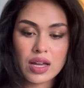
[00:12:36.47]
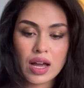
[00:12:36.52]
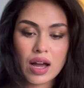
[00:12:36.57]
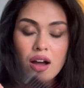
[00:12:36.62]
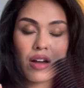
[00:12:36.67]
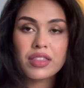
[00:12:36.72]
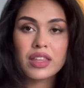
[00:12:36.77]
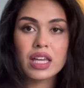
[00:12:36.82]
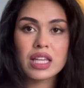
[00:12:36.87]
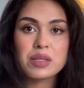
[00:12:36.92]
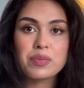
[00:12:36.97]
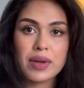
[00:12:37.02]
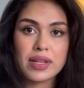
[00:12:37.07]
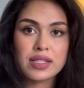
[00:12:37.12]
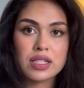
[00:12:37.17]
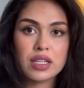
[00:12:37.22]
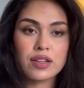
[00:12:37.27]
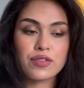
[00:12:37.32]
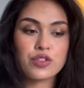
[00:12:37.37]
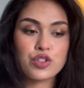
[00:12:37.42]
I think it's
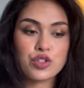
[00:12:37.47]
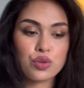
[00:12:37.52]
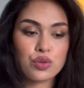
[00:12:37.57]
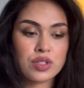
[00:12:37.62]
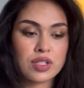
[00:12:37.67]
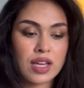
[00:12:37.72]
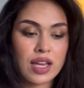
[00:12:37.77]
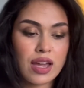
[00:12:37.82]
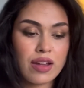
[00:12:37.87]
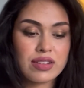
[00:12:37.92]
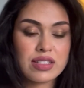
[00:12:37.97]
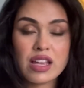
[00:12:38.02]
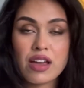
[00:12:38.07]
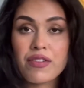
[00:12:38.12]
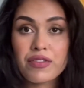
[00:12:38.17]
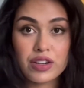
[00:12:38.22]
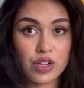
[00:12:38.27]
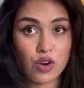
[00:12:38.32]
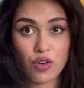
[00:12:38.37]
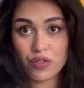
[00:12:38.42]
better for shorter hair,
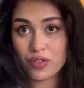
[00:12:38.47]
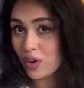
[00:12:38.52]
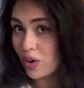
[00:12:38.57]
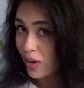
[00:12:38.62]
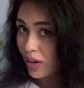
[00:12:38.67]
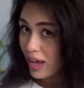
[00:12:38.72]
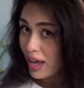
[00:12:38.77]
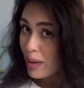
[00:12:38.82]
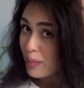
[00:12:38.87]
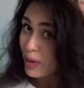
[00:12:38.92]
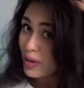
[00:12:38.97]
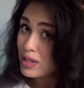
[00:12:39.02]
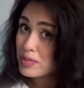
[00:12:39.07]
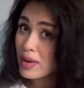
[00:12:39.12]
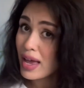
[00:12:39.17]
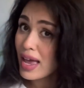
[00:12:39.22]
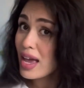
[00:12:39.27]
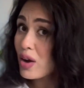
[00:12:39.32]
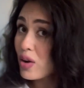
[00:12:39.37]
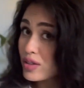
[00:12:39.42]
definitely not for longer hair because my
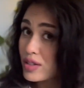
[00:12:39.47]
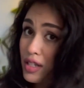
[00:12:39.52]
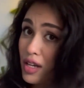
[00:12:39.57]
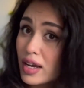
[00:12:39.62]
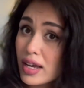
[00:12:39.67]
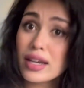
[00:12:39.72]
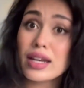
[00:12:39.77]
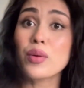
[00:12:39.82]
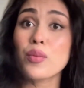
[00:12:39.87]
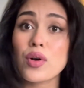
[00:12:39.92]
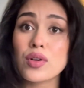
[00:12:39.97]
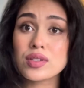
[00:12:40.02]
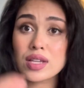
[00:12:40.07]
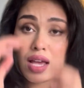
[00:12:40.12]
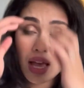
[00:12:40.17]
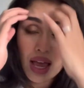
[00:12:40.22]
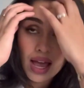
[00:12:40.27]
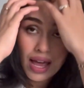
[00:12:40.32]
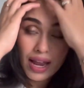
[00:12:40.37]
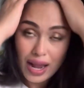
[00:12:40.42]
hair got stuck and it was
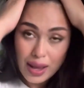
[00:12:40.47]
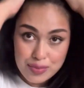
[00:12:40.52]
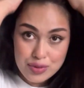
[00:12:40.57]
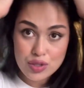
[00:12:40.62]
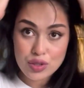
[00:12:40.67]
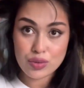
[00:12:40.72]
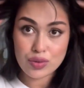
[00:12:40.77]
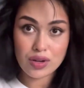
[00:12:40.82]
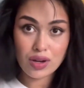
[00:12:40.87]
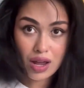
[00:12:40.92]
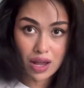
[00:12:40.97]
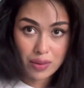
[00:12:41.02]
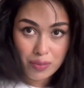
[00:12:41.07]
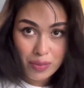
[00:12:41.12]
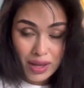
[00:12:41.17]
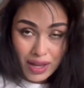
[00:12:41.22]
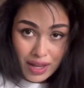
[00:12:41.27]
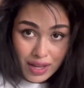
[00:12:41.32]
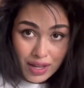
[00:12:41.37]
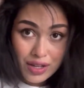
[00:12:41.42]
an absolute
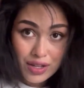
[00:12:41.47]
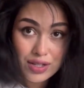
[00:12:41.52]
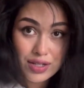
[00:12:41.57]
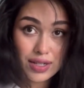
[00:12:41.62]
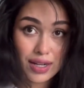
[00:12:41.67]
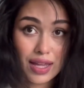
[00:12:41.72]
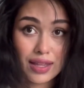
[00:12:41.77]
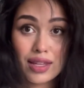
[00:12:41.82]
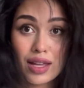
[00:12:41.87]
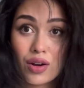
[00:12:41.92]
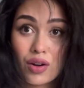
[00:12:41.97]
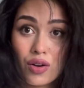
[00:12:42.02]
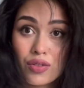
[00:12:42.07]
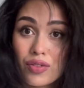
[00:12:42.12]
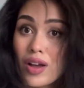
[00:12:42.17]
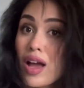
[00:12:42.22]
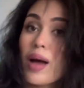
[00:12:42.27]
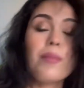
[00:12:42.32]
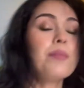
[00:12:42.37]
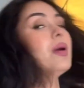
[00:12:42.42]
nightmare to get that off.
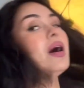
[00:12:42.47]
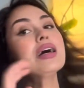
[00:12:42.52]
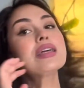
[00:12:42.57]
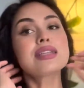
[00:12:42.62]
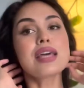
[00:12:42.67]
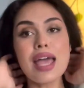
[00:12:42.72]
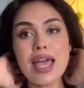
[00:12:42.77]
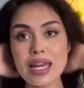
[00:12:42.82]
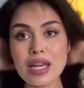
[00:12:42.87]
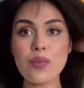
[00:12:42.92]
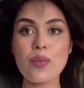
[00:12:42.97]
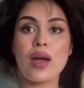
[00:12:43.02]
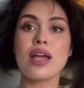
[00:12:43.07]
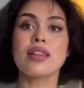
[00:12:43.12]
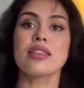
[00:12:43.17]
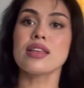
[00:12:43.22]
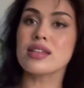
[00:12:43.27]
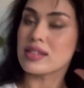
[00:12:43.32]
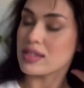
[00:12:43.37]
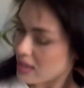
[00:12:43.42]
But anyway,
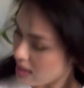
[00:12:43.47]
this